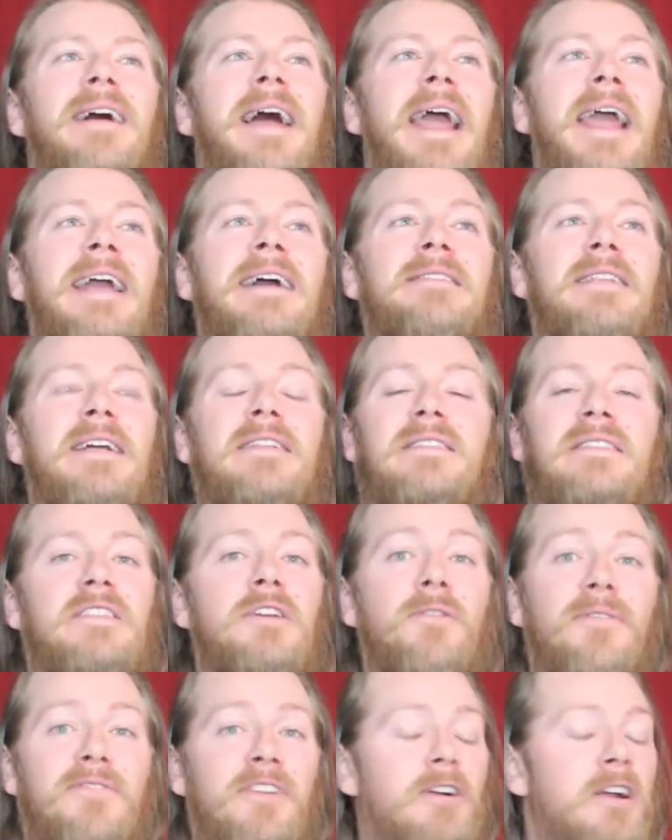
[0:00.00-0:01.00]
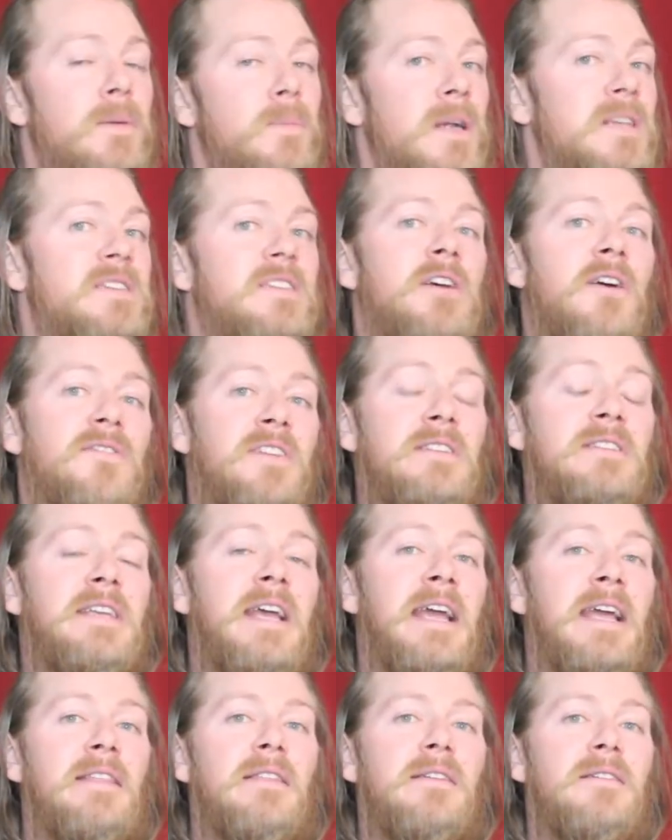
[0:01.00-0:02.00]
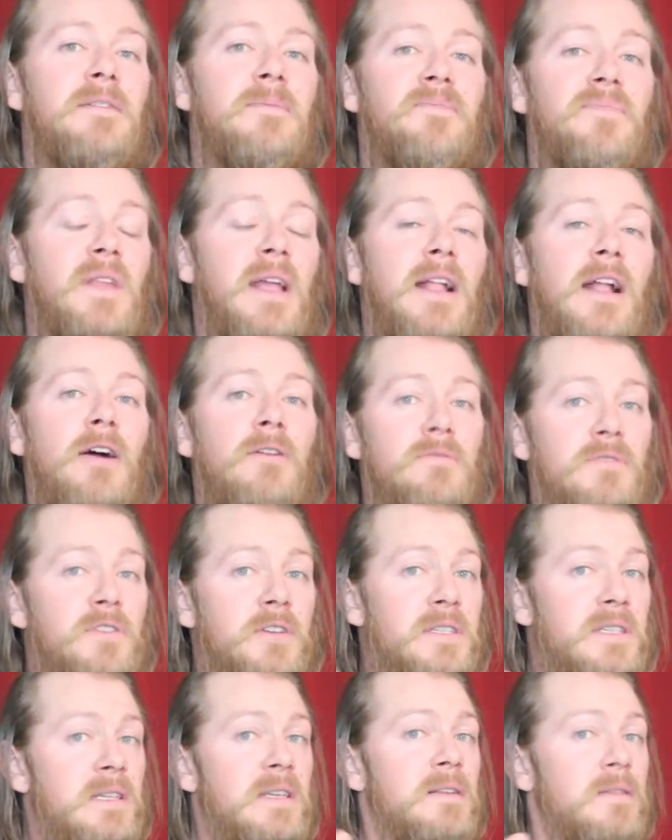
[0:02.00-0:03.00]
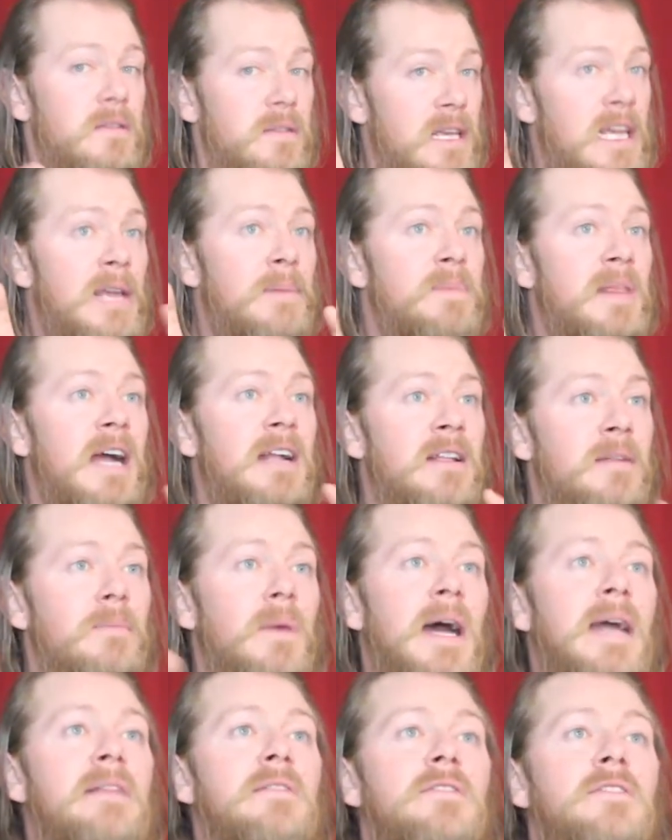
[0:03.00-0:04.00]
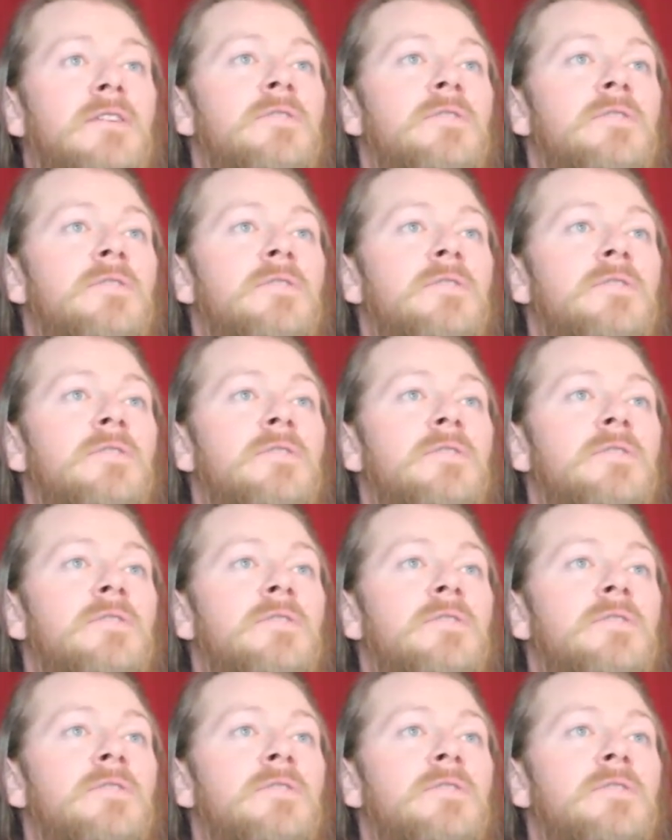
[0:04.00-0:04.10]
and it's still very much self-contained you know, just to keep that in mind.